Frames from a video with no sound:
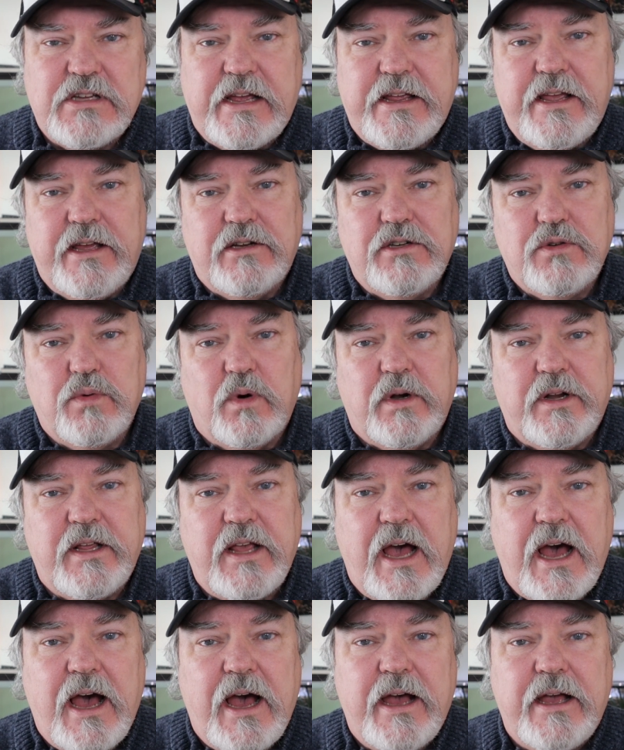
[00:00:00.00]
I had 20
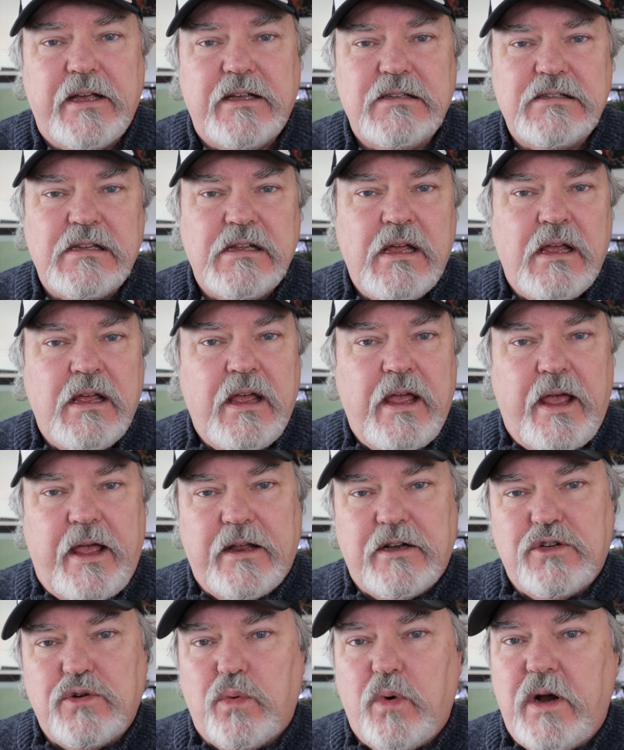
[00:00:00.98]
highs
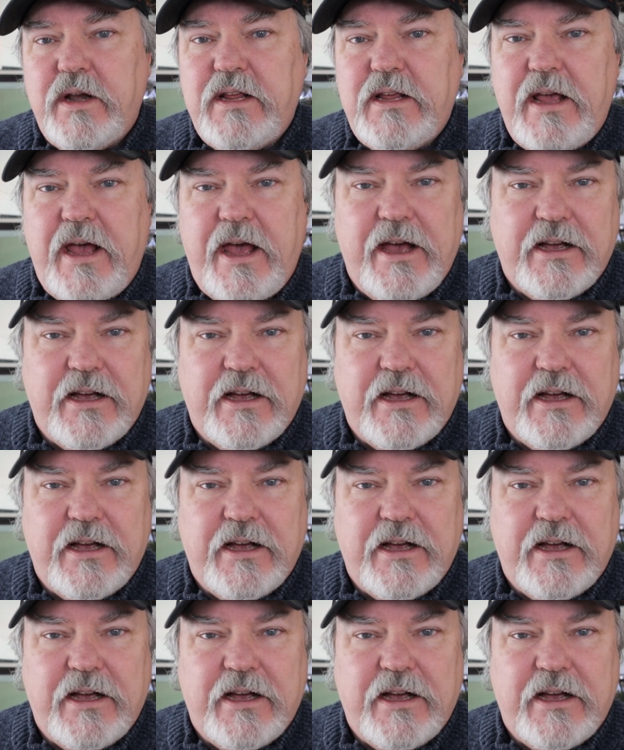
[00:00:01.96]
and 20